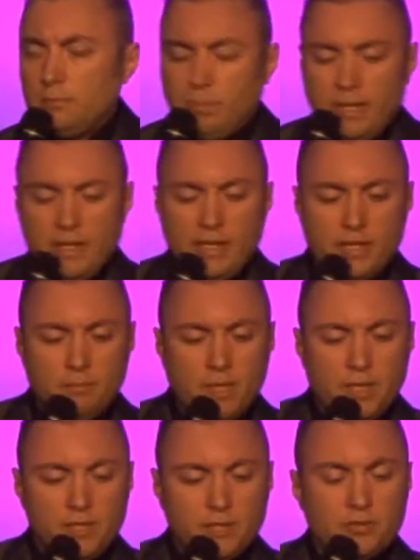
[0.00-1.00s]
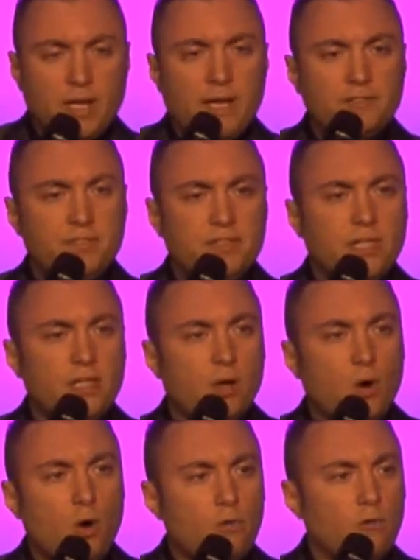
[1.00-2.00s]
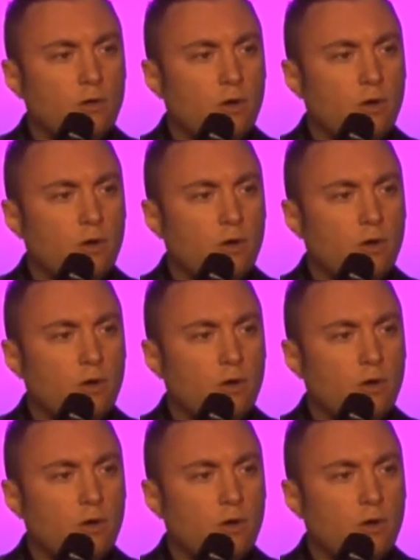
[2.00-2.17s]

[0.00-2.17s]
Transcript: Being in ministry, I've seen it over